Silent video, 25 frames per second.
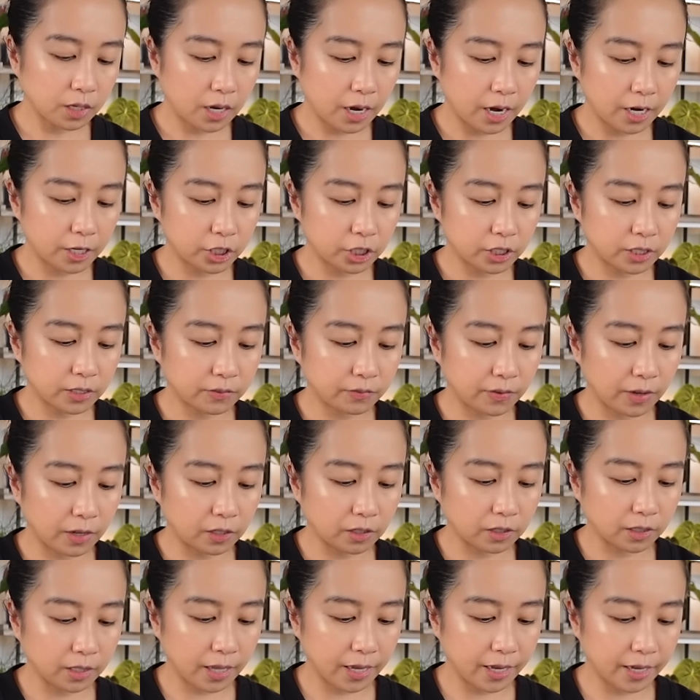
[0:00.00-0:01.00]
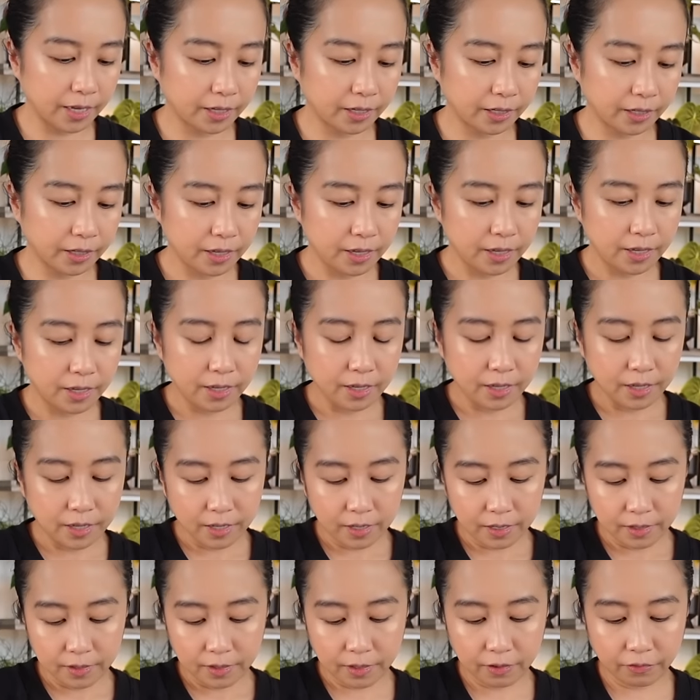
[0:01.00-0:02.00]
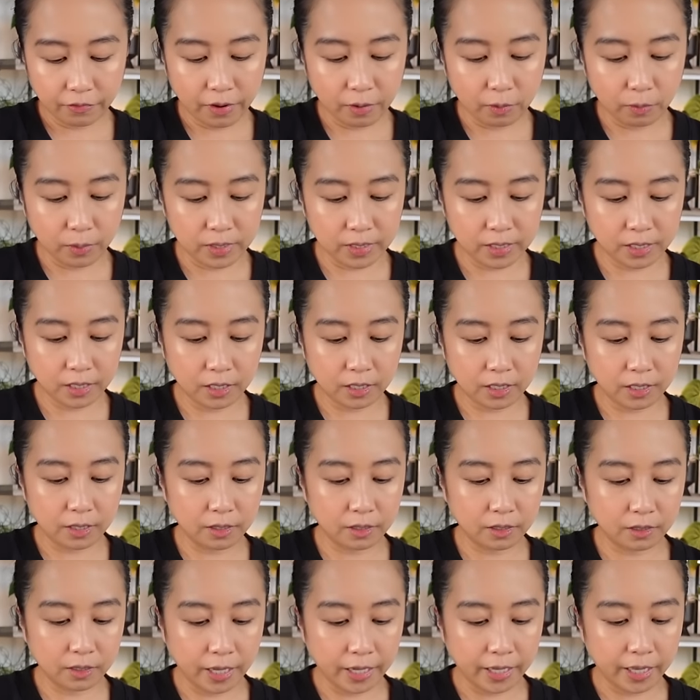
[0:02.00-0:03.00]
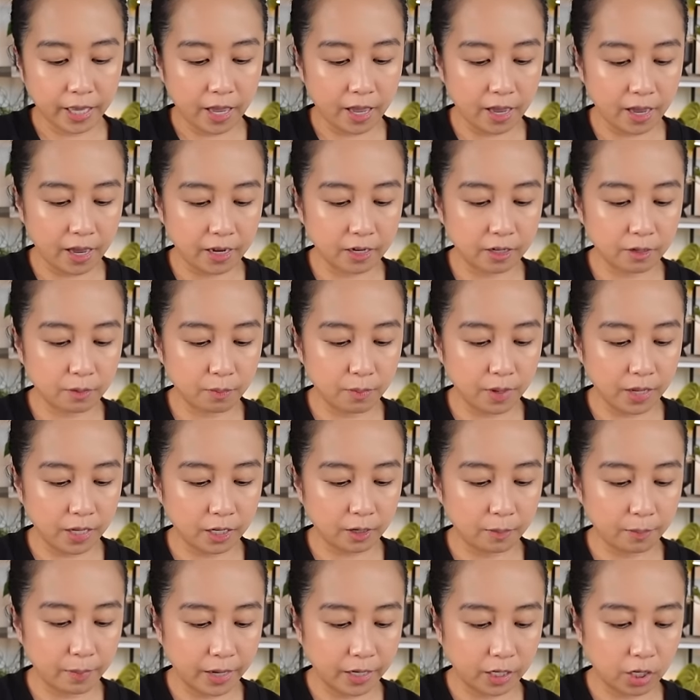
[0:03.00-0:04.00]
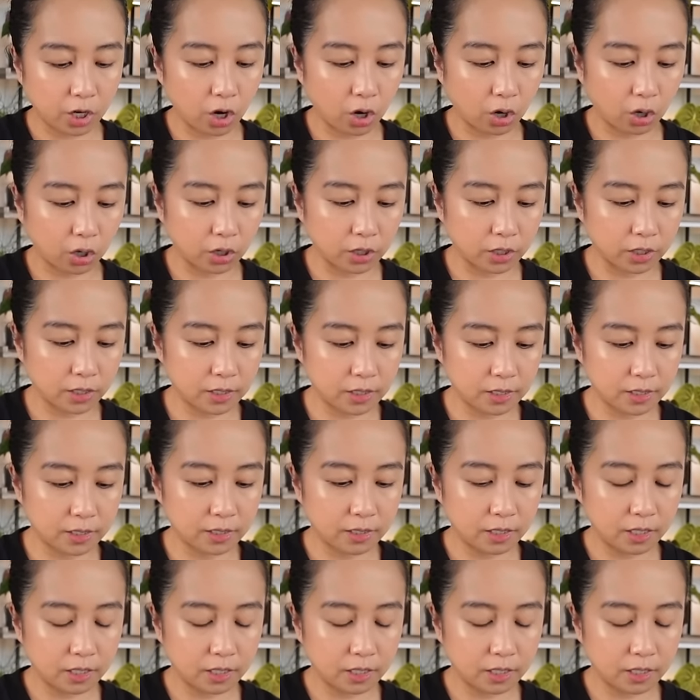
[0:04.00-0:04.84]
I just felt like if I wasn't gonna like hand make my cards,